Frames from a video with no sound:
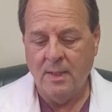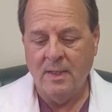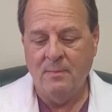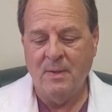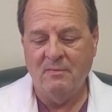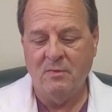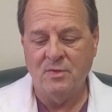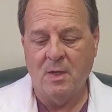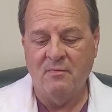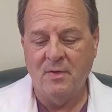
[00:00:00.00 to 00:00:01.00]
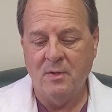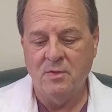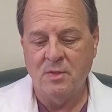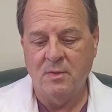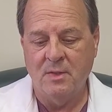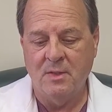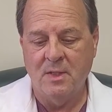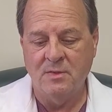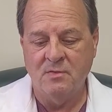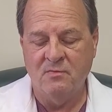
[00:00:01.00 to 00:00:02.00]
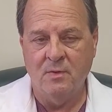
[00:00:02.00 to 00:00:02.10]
It bevels off here so that it doesn't